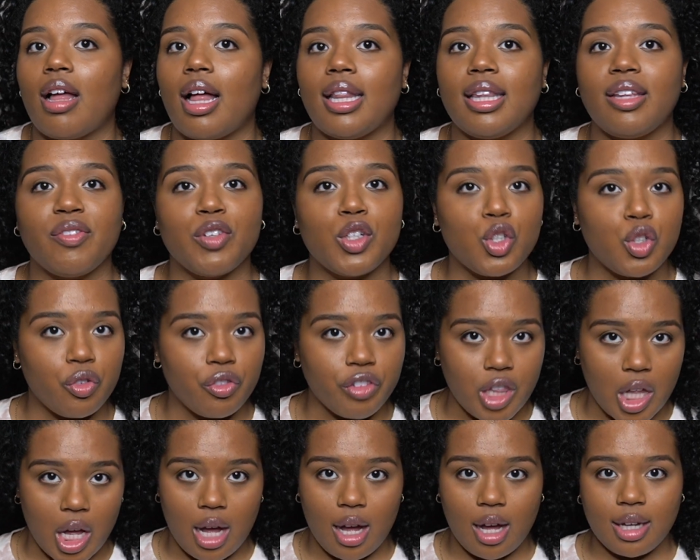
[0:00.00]
I'll even do
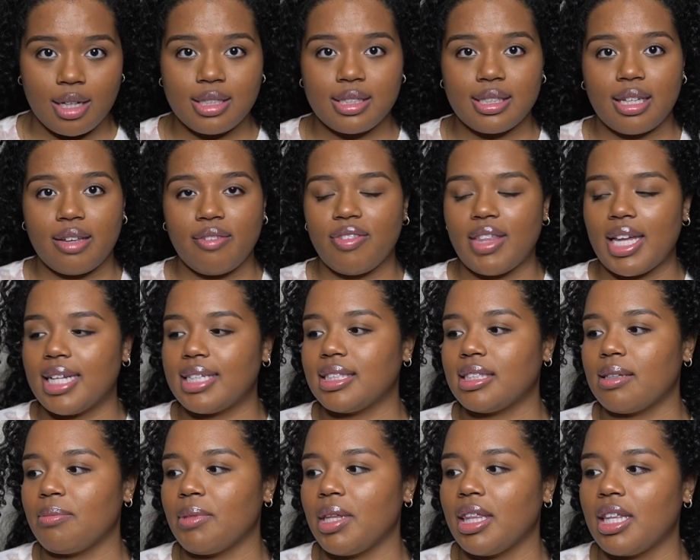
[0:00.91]
vlogs if that's
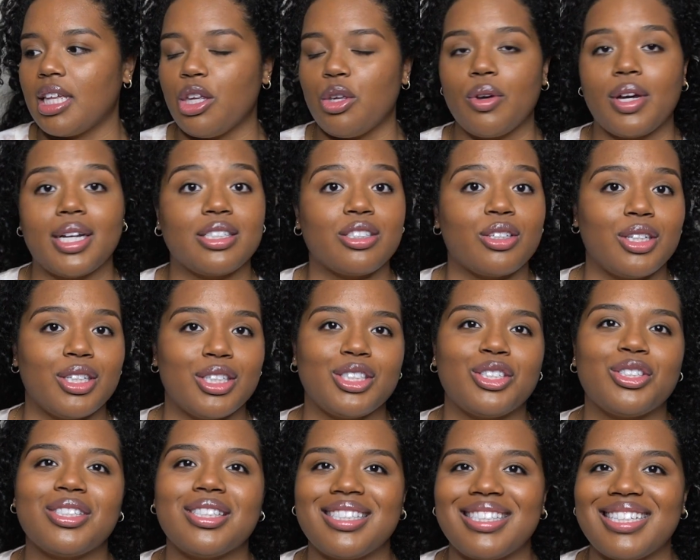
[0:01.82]
something that you guys are
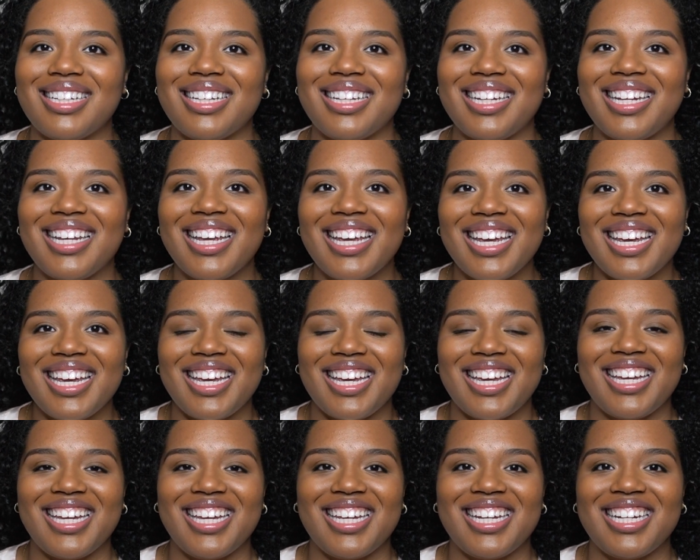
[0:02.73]
interested
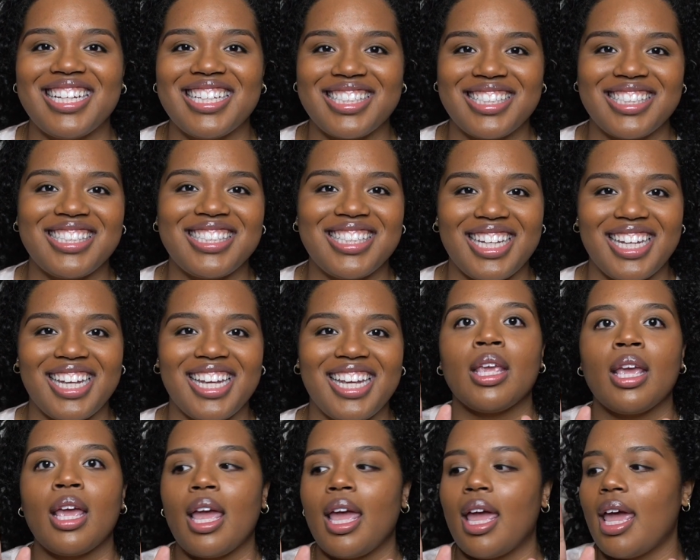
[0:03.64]
in seeing.